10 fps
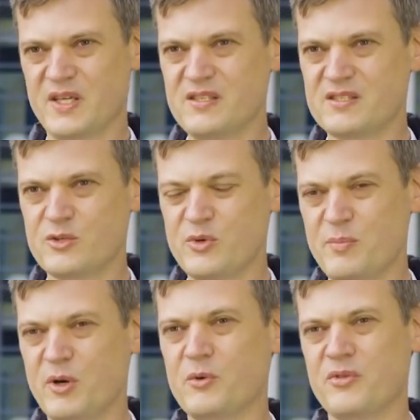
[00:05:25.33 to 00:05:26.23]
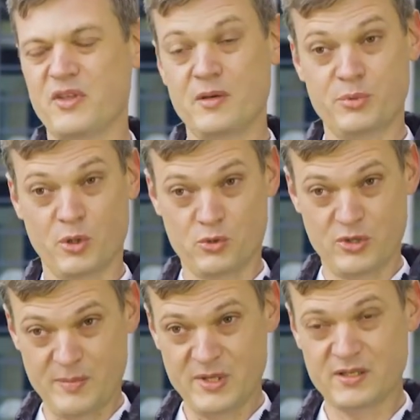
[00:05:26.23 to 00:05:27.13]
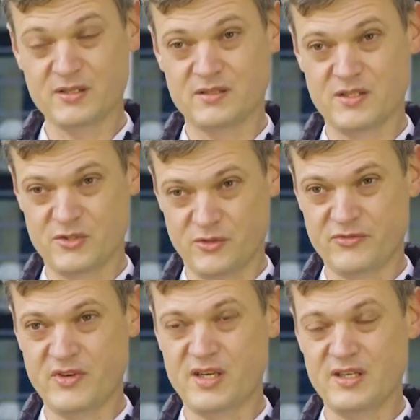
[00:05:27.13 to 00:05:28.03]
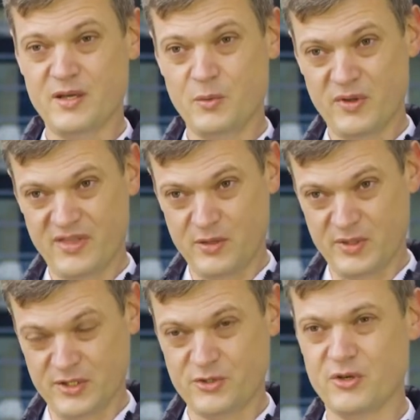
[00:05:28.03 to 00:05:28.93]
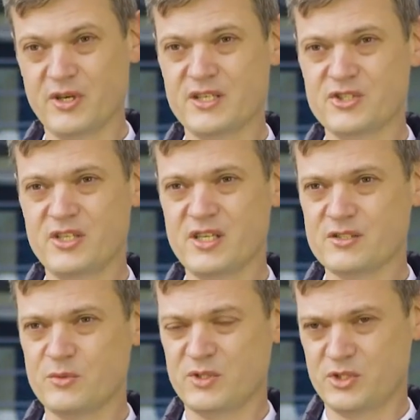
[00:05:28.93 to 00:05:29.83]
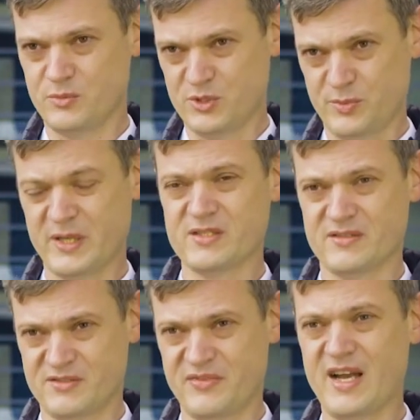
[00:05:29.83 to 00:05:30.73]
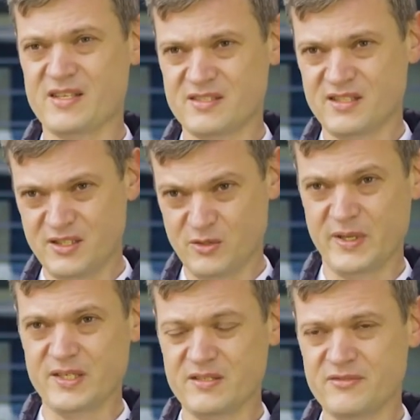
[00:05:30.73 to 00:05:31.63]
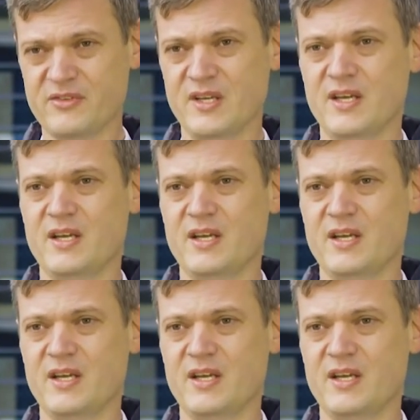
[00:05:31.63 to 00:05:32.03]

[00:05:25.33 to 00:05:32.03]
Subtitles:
History both in programming the software with our internal engineers, which makes us fast and innovative,